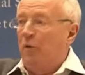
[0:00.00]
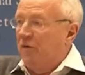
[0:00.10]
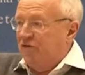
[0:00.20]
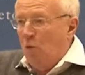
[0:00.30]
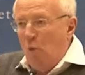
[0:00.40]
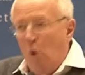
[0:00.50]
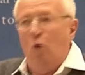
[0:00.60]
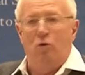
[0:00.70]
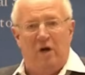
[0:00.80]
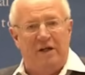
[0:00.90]
or there's a
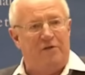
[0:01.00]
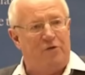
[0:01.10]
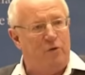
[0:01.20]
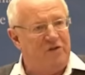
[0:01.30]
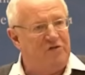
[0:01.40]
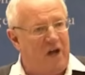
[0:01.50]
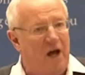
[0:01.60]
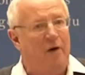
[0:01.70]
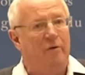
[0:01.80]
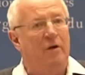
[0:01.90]
wall running through his
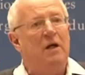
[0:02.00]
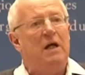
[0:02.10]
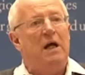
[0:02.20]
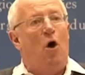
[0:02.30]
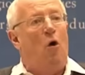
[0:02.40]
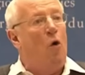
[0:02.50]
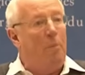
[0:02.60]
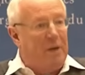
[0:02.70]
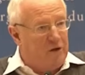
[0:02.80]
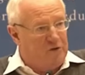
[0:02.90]
town,
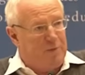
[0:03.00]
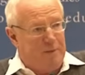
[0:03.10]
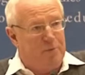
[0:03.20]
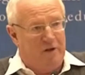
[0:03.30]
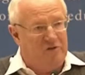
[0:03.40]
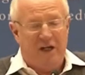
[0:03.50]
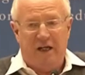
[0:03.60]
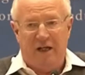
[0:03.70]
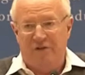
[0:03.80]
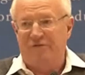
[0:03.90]
or because people are
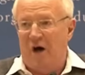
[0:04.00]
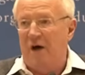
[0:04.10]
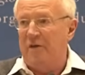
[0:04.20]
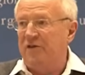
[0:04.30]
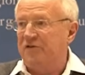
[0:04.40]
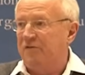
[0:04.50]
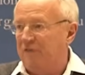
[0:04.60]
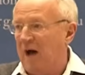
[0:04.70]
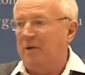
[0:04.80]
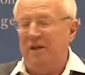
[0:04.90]
taking his father's and
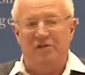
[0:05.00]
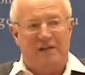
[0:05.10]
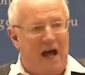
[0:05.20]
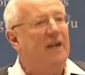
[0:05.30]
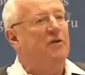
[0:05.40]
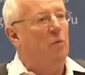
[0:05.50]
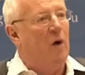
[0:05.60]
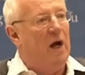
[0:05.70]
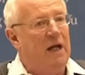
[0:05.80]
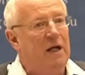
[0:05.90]
family's land
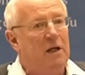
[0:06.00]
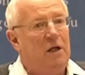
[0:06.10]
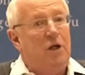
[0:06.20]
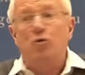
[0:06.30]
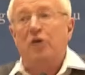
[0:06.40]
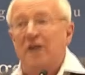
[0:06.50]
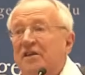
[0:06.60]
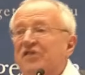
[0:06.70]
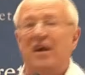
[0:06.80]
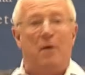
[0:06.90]
away, you can
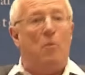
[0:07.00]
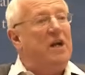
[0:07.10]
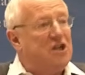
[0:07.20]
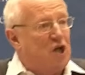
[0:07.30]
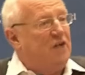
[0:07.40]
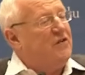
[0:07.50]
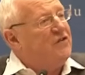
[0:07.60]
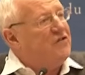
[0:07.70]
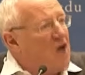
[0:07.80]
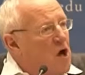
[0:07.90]
understand why he chucks a
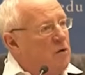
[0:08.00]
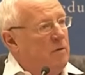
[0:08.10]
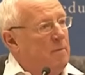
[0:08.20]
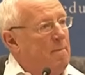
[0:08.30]
stone.